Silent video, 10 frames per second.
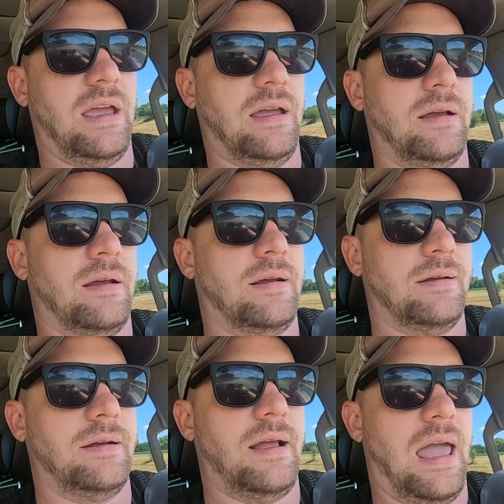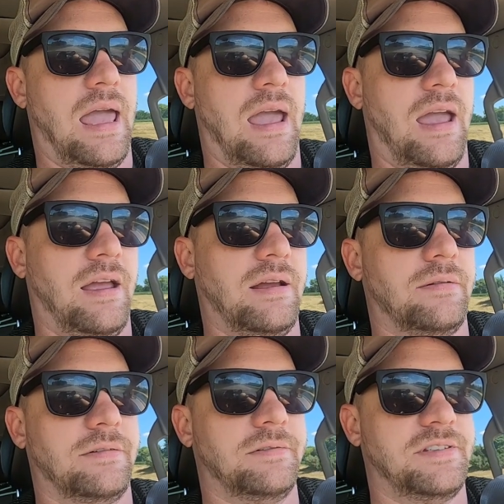being
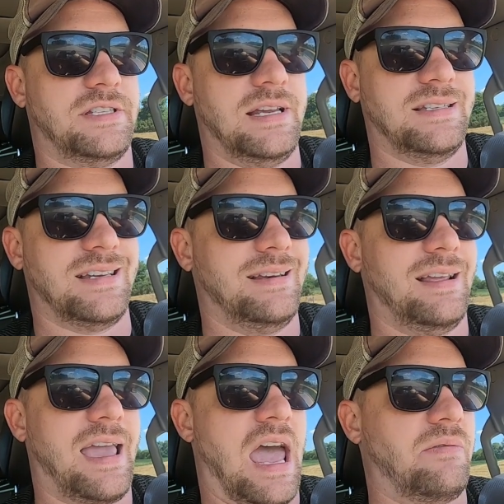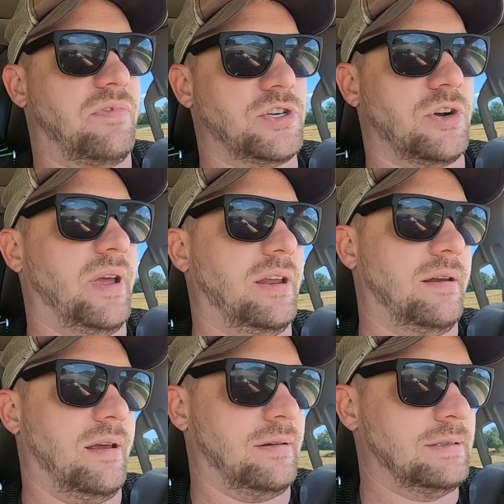a seasoned cat
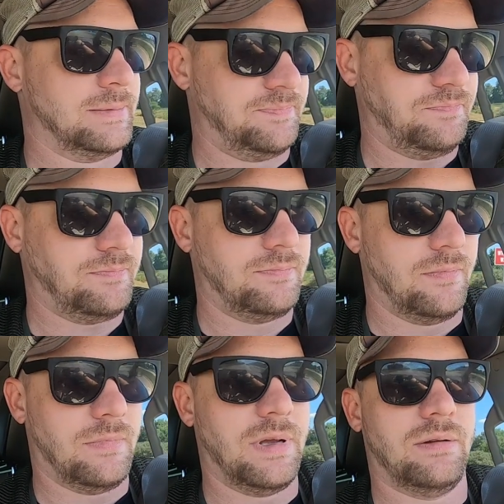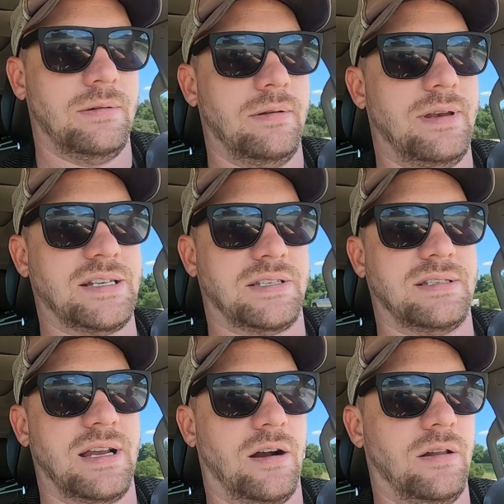fisherman
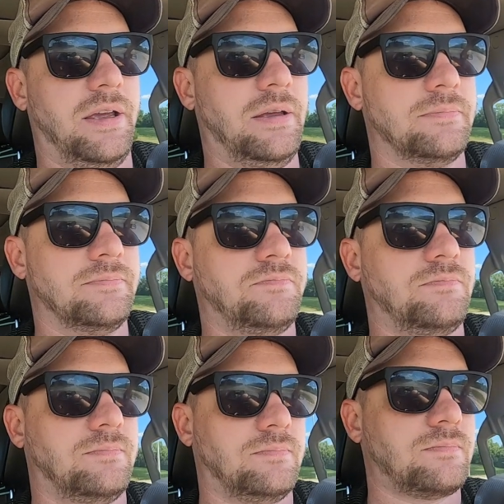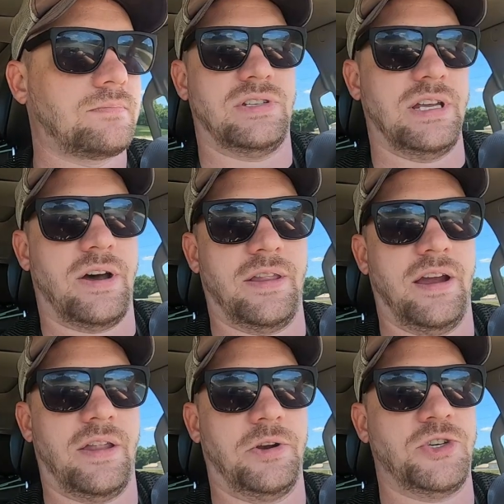necessarily. You see all
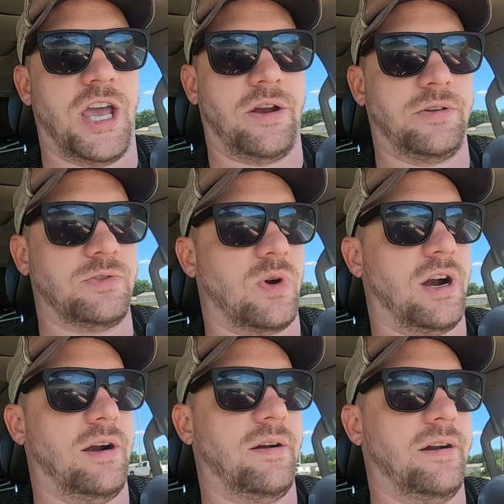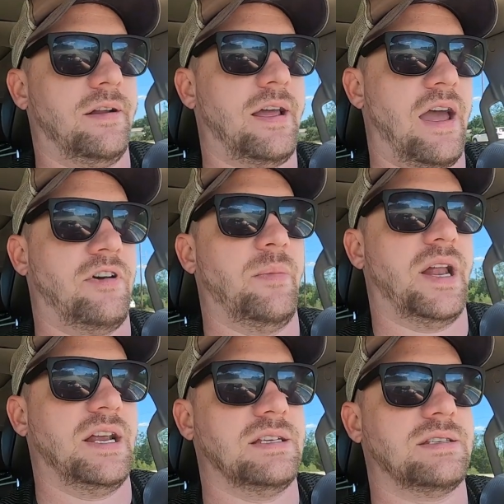the other channels where
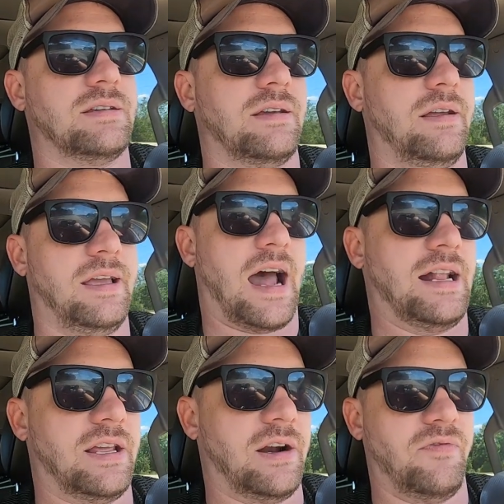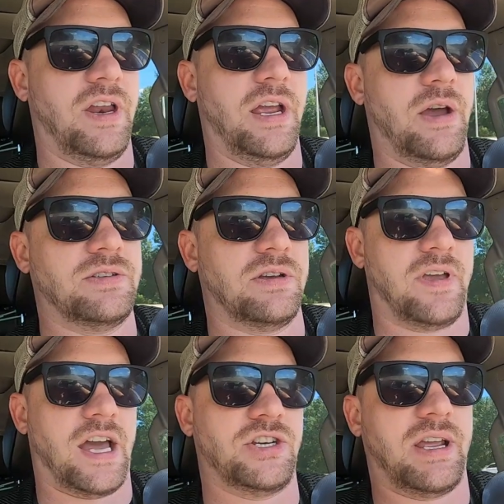everybody's got their videos
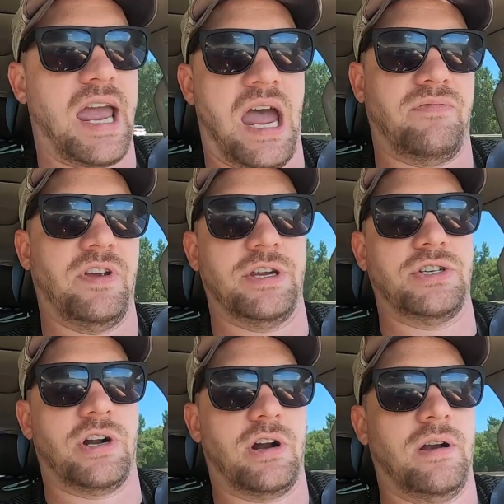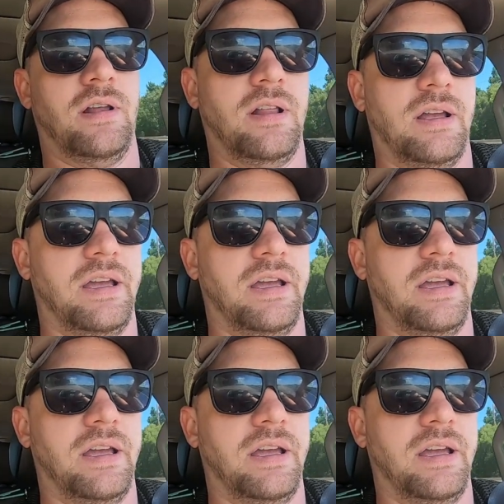of catching catfish or